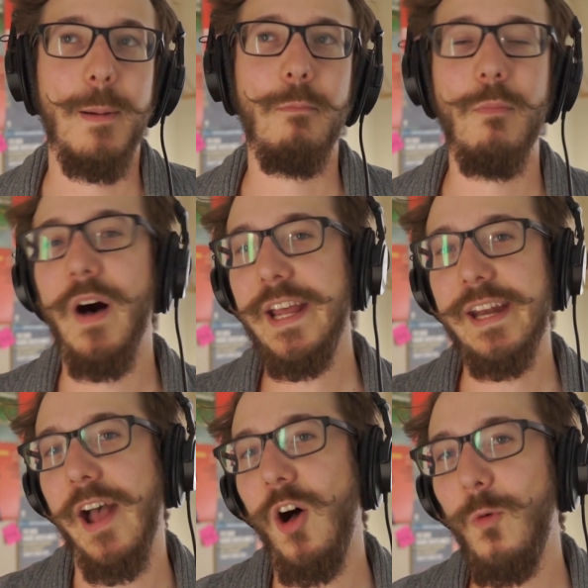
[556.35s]

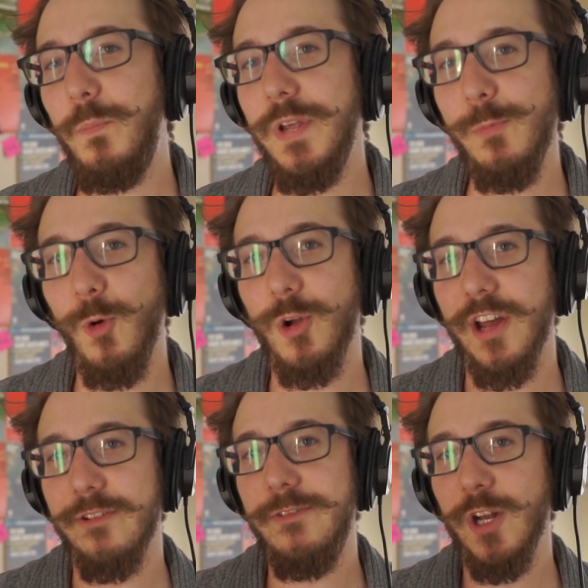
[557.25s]
might help people
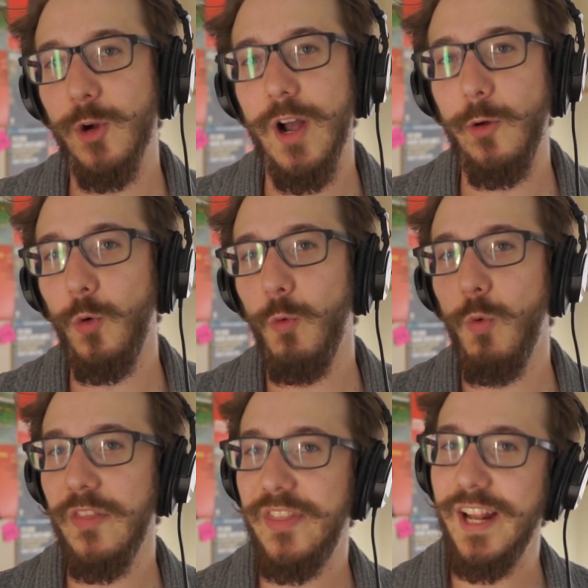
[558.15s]
kind of figure out
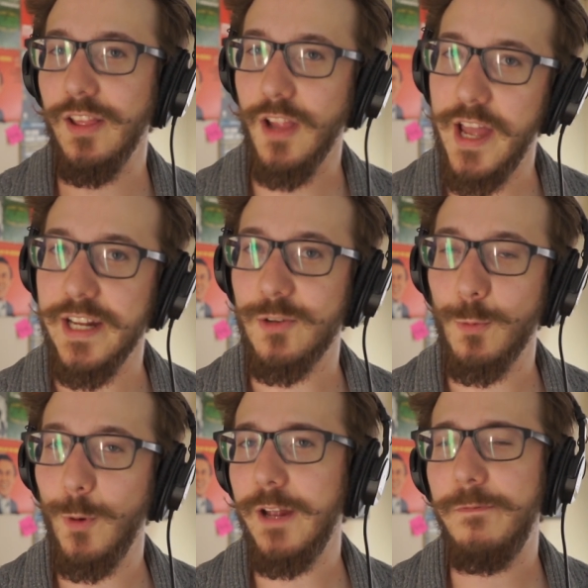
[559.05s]
what they like.
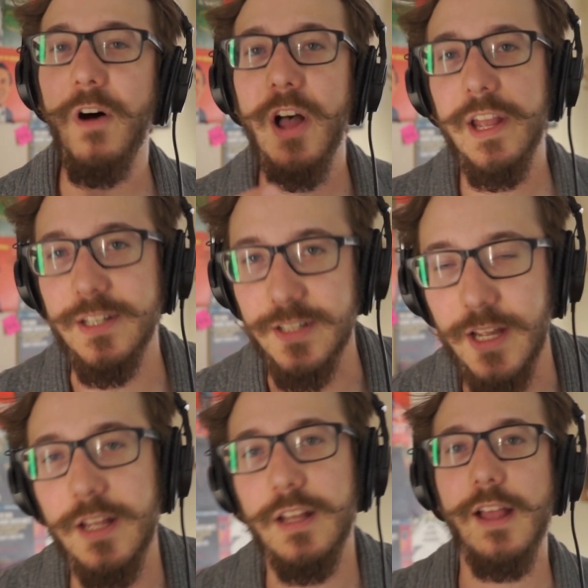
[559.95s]
What I find,
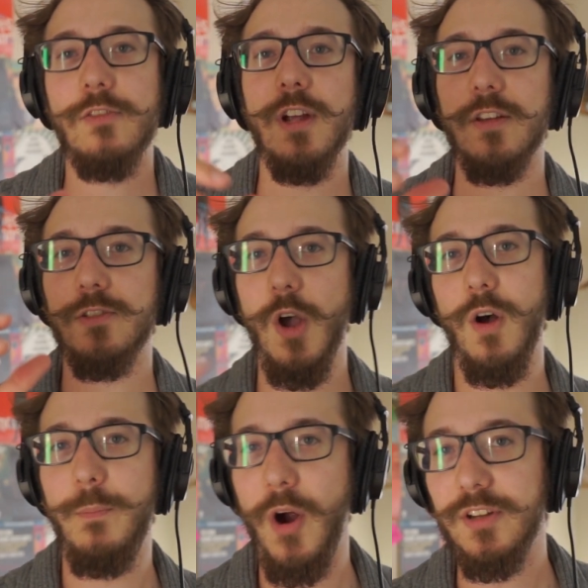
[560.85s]
as you guys
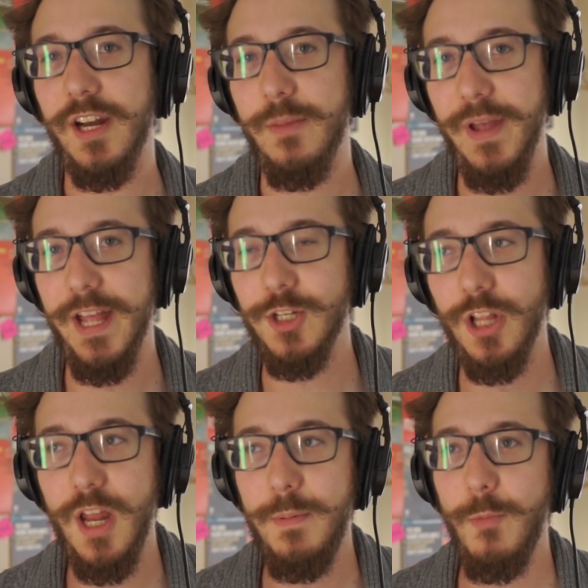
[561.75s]
know, I bartend at Bench,
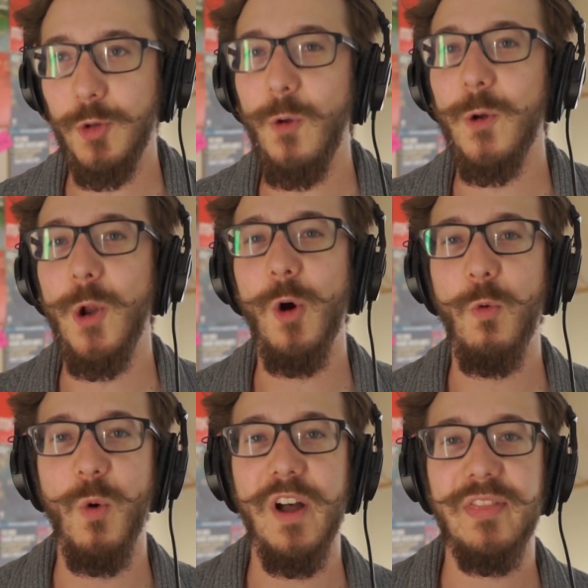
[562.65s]
a lot of people don't know
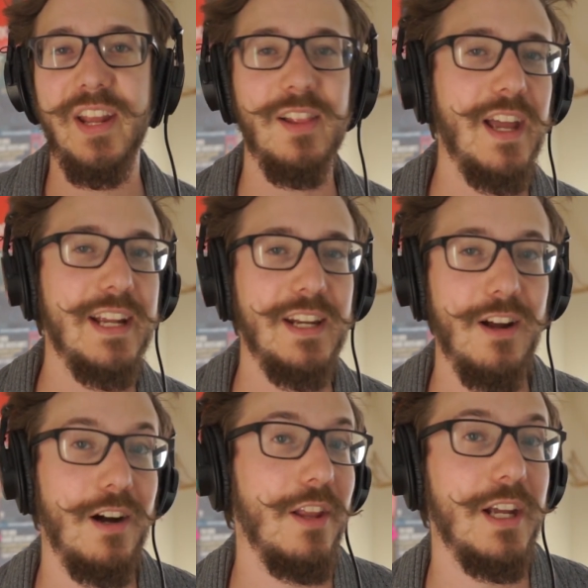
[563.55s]
what they like and
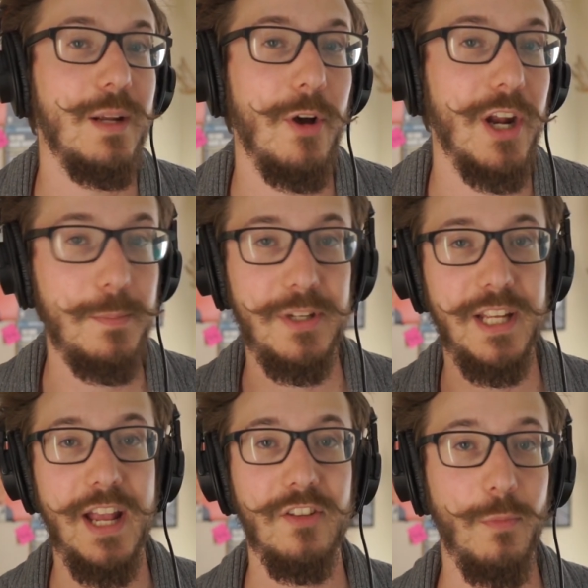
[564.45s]
not like about
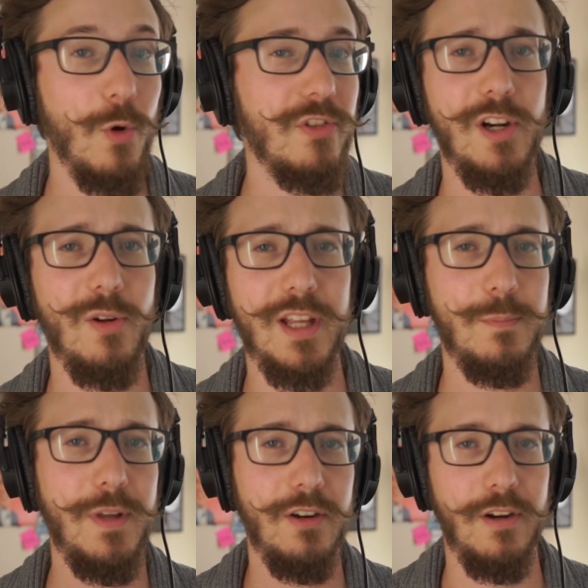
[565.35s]
IPAs. Mostly they don't
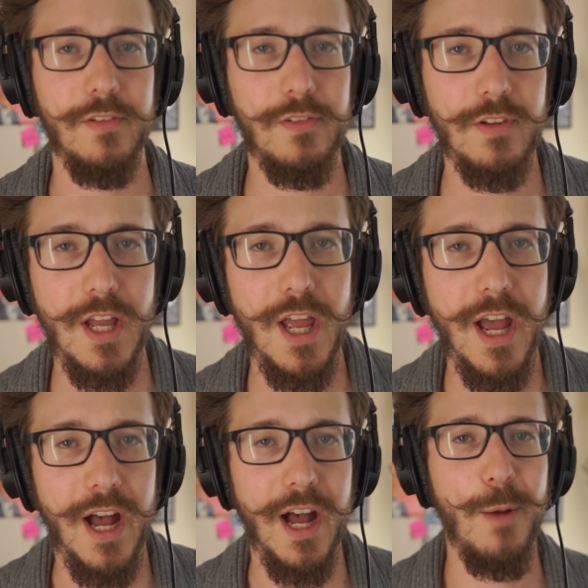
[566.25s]
like bitterness,
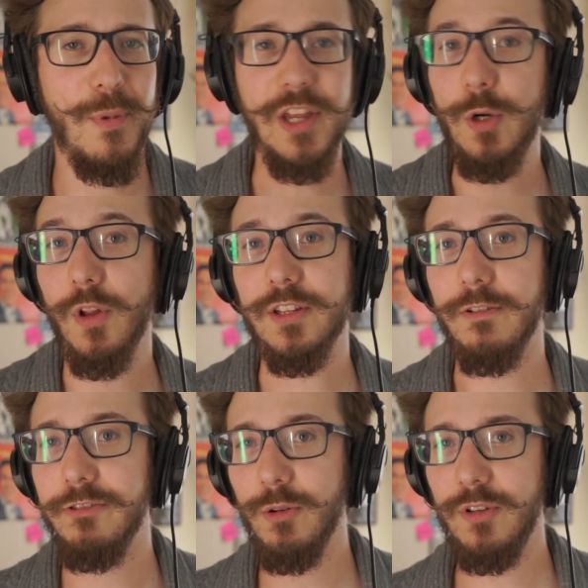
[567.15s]
but they do like the
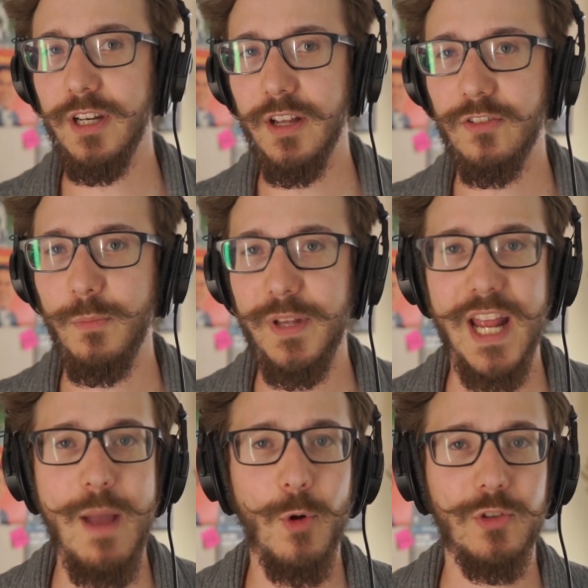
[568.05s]
fruitiness. So
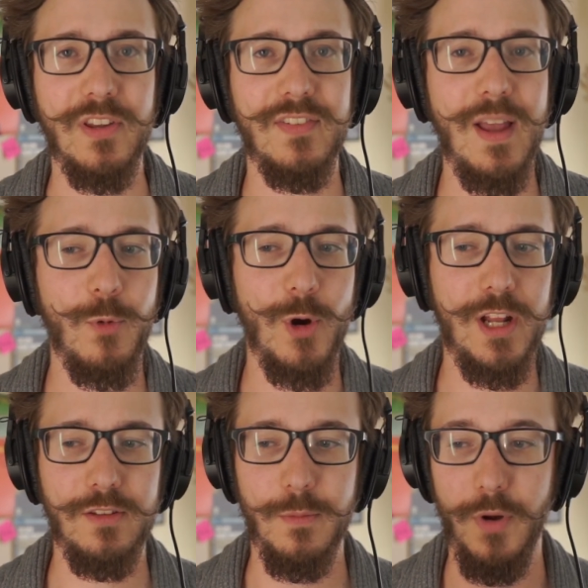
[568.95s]
being able to
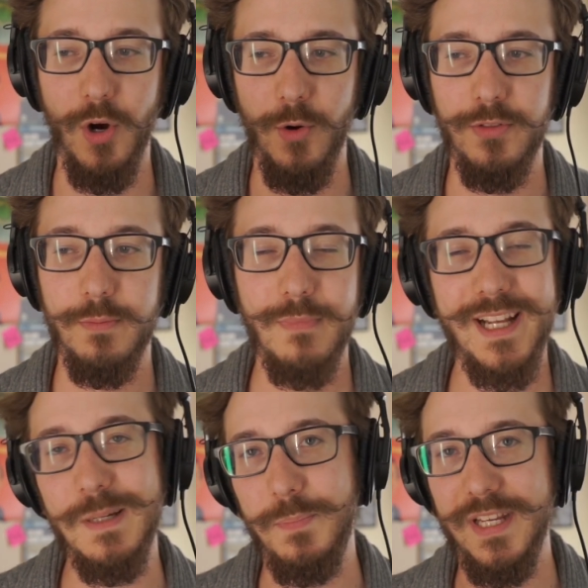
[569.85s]
separate the both
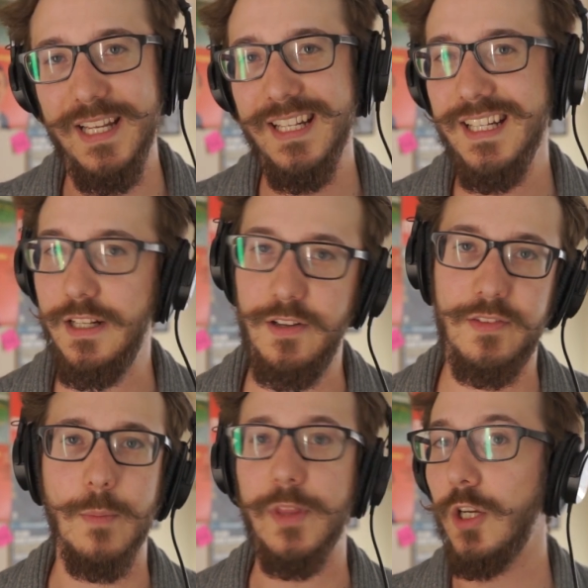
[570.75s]
might be
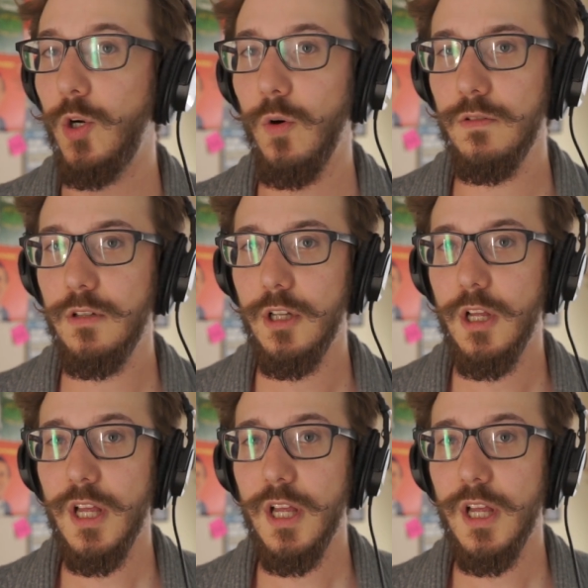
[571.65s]
something cool.